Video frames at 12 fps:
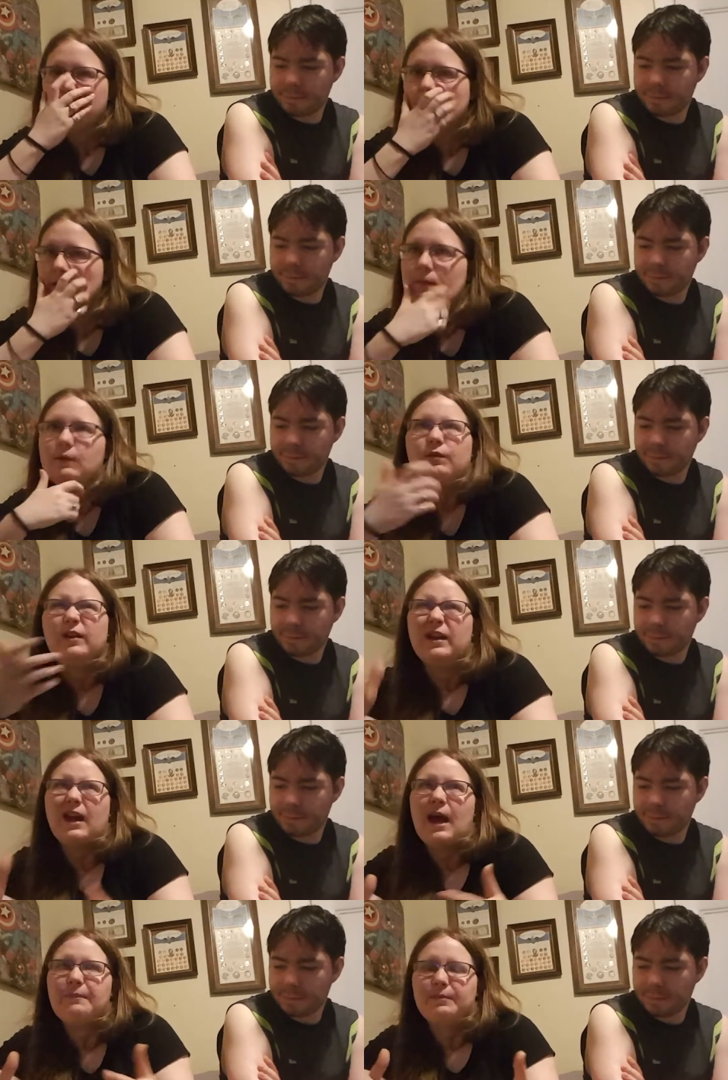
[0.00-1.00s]
Speaker 1: really really
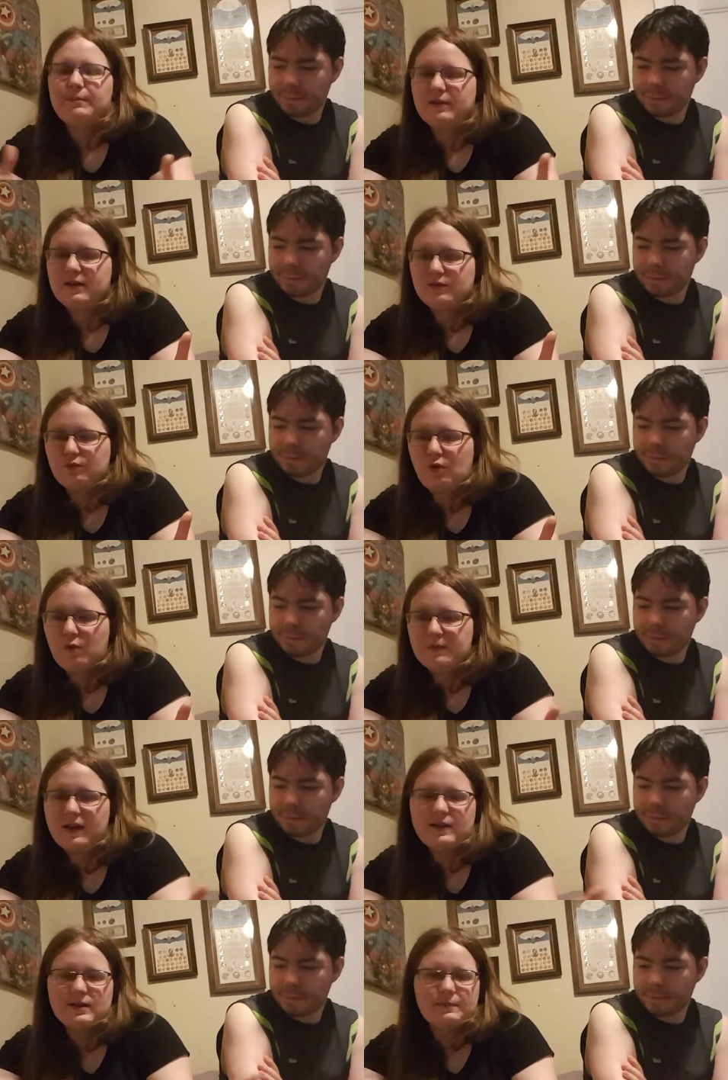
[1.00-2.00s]
happen because
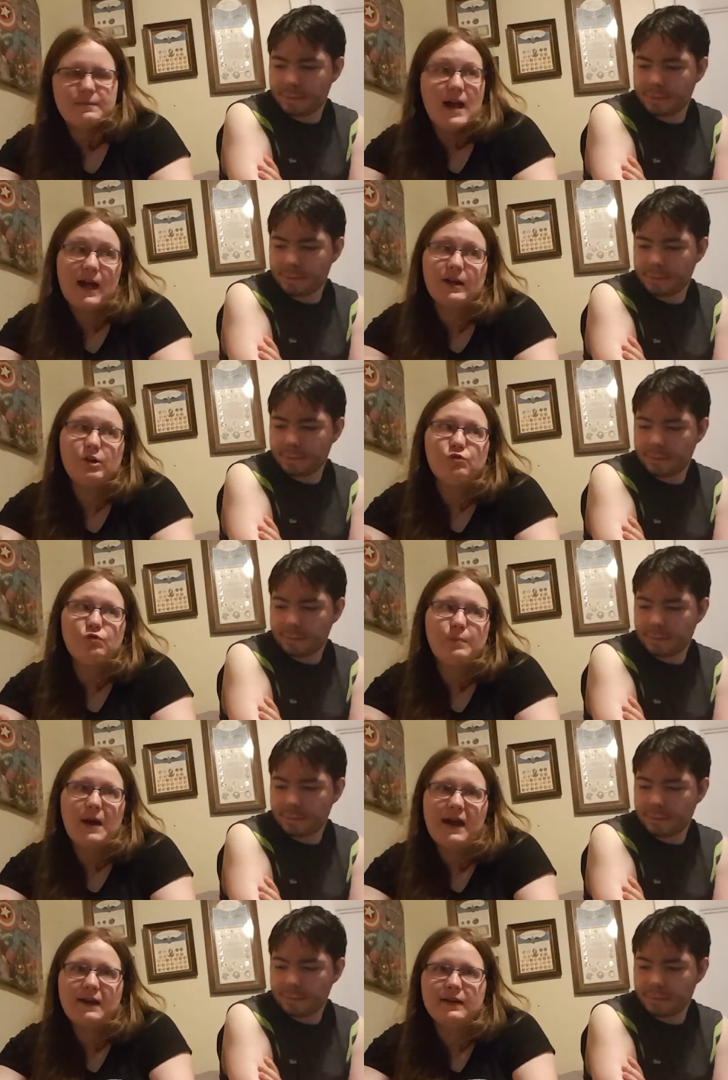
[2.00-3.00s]
Roman ends up attacking Drew
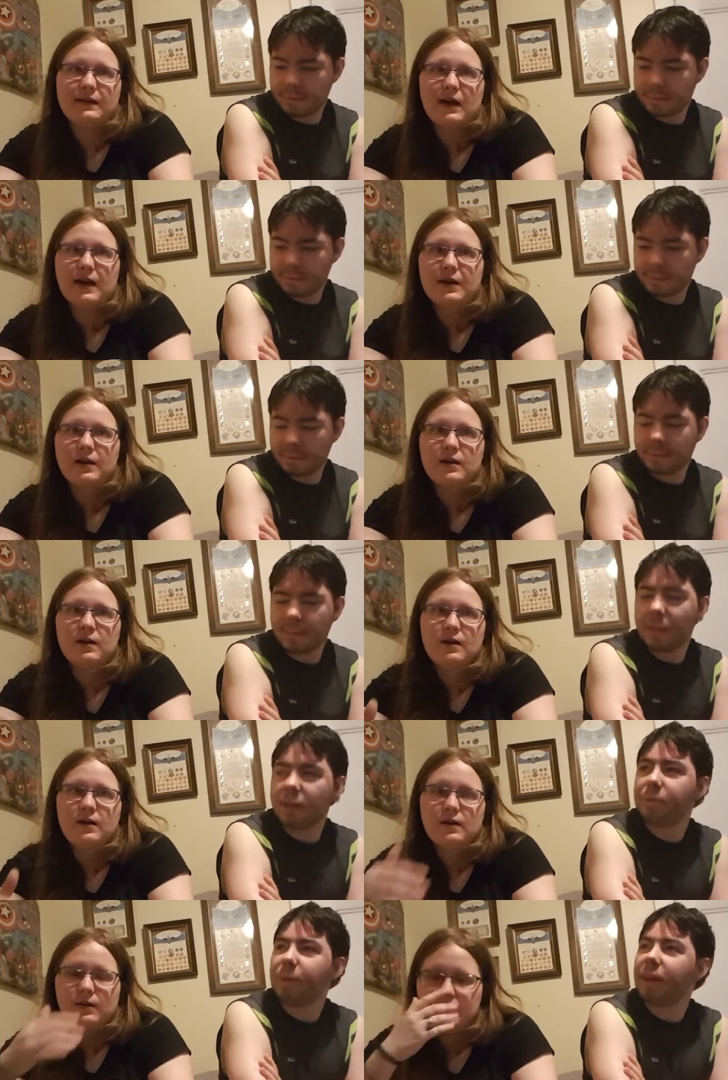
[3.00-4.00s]
McIntyre.
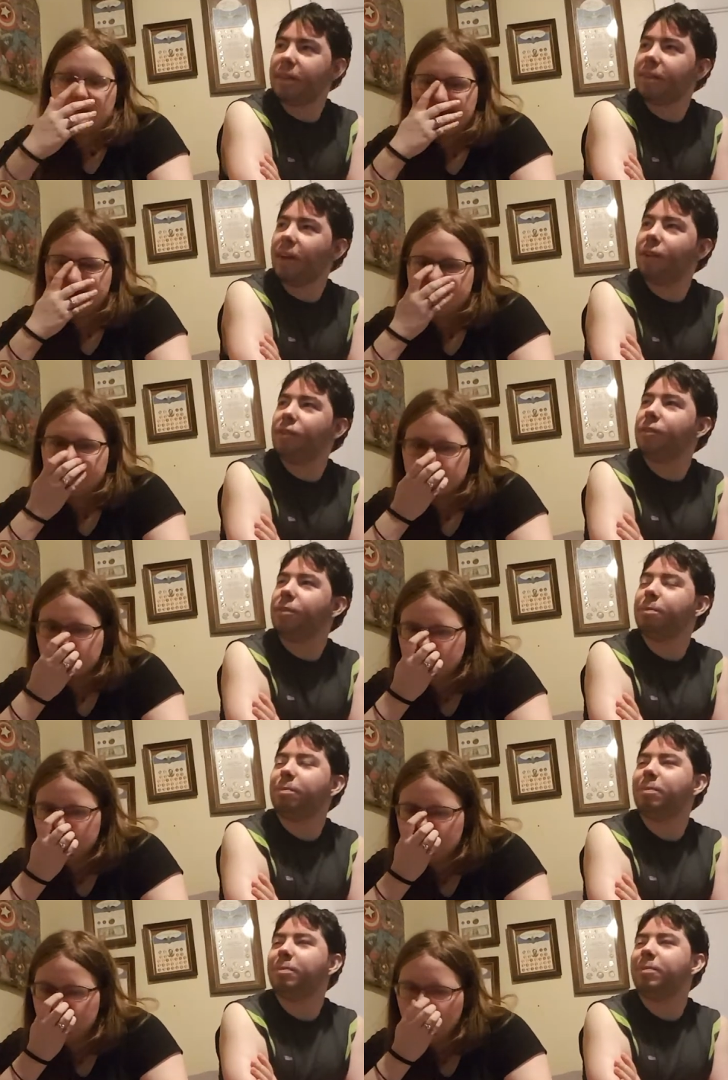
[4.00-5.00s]
Speaker 2: Because McIntyre is a
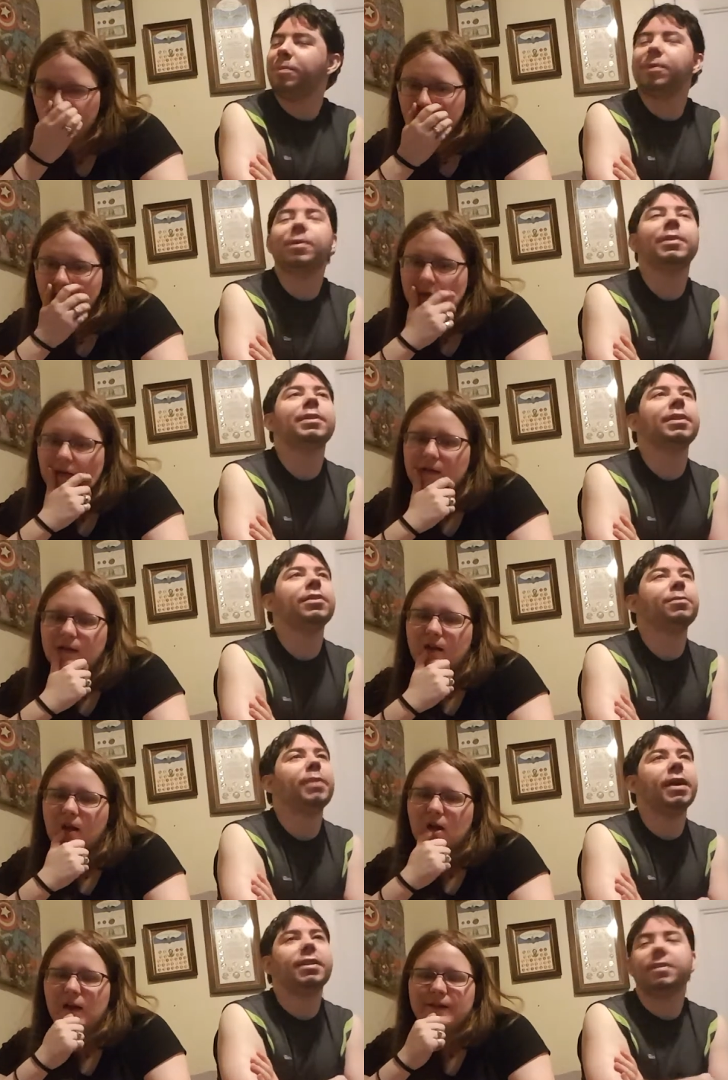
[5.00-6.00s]
because uh,
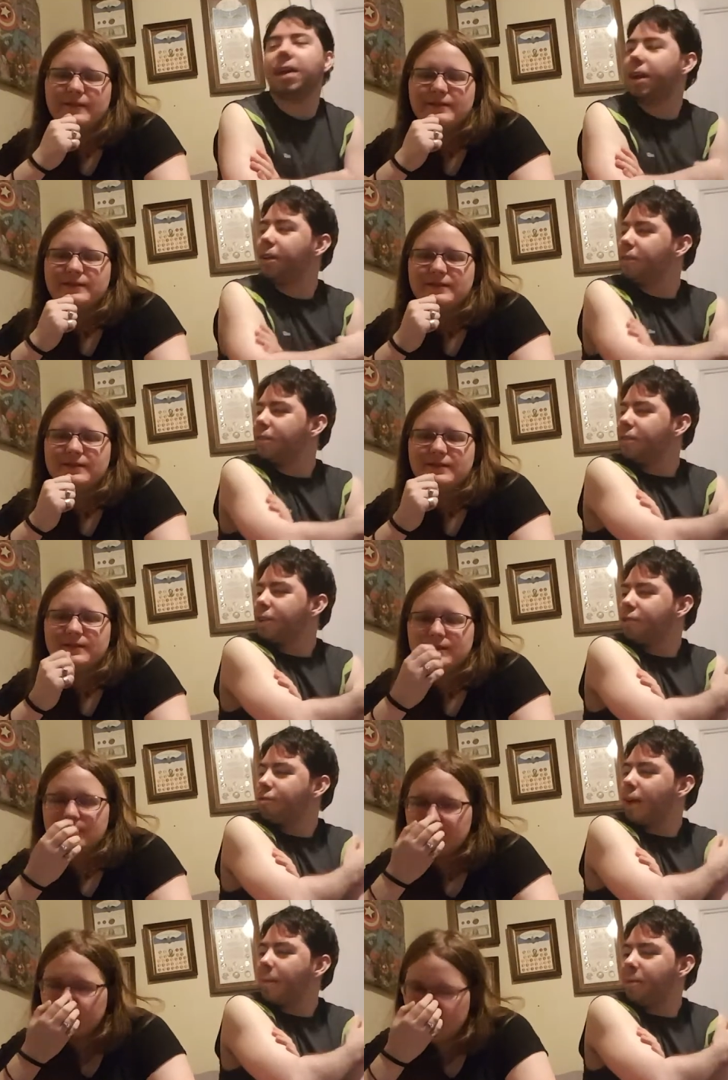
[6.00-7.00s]
McIntyre is a
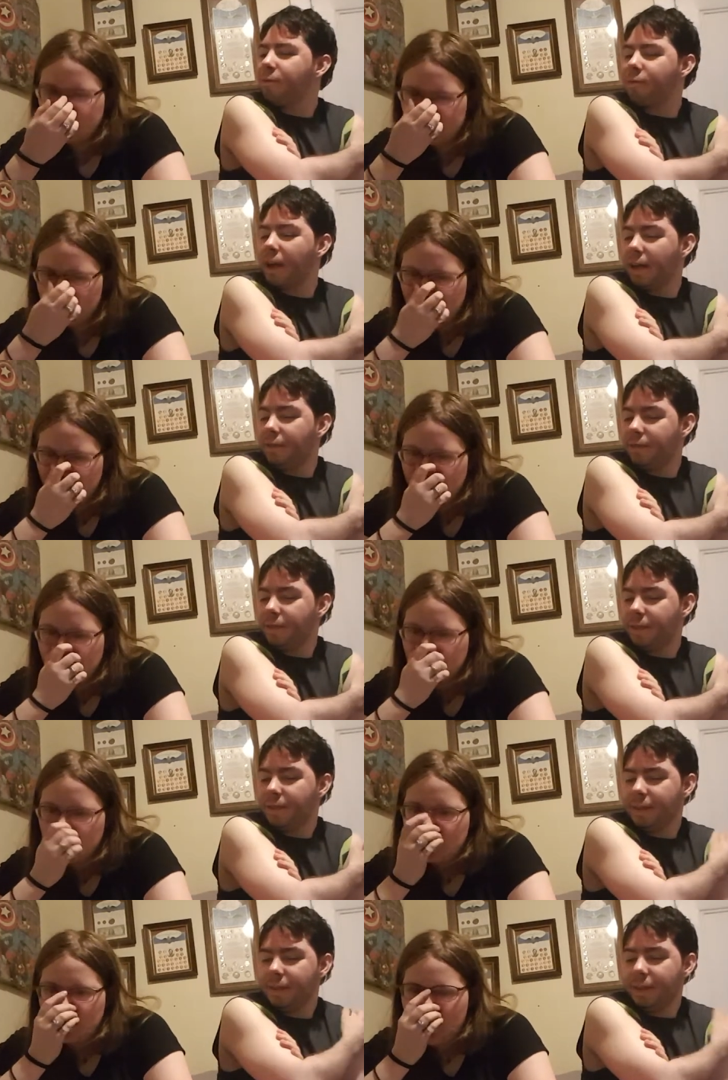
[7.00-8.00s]
crappy ref.
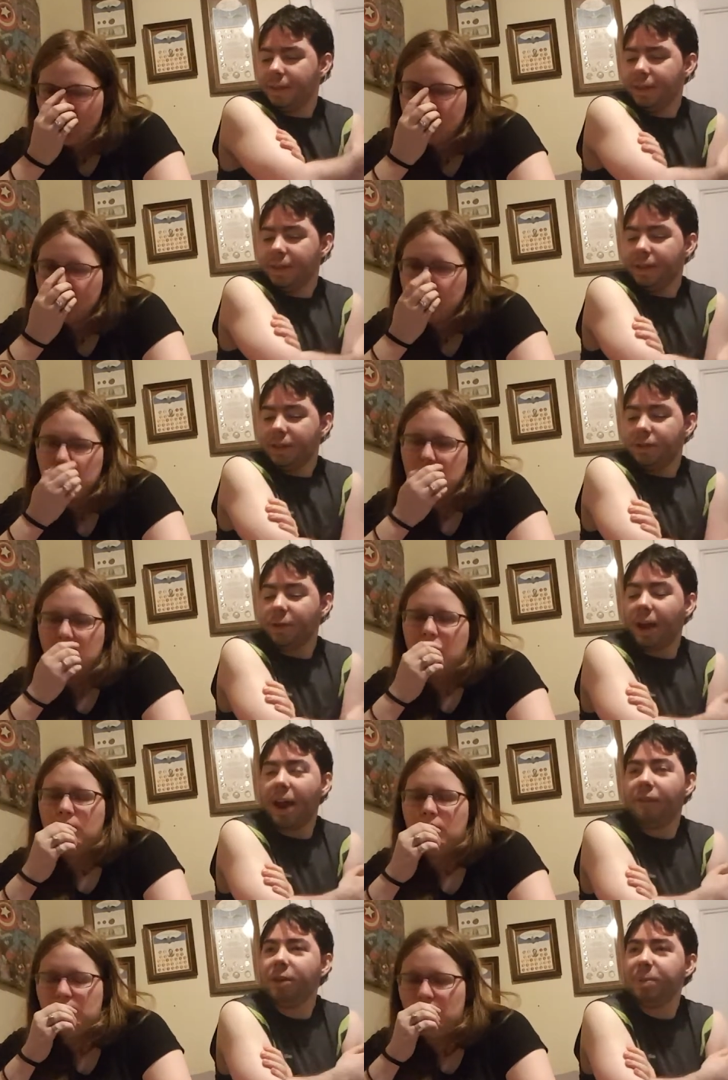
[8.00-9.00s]
So
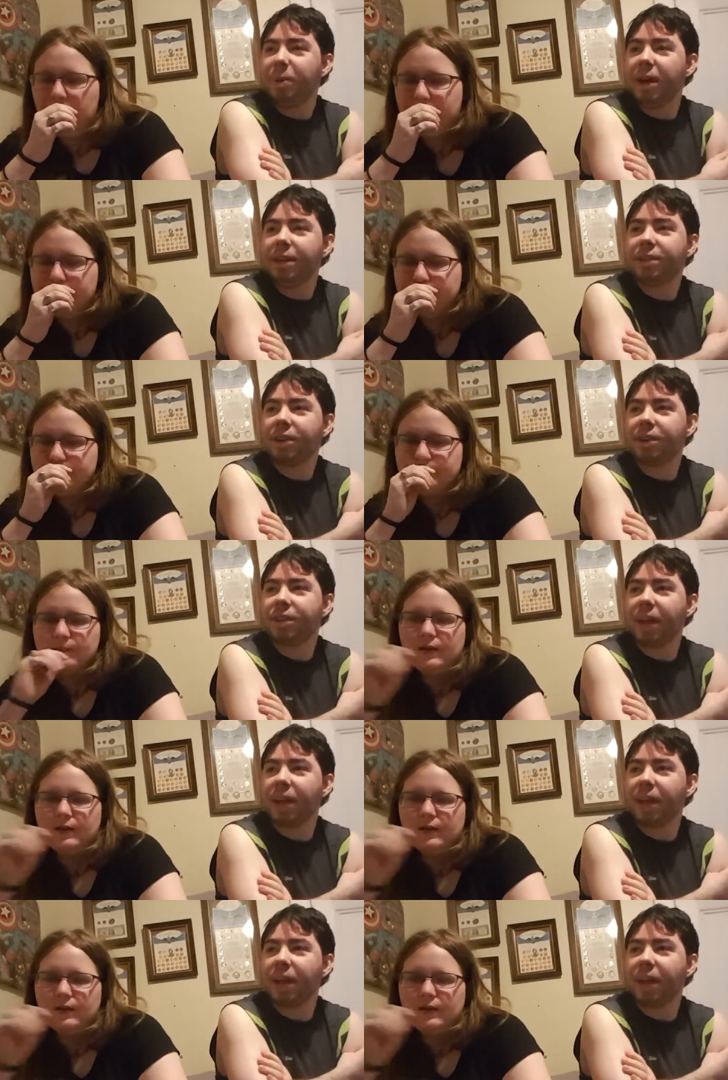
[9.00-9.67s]
everybody starts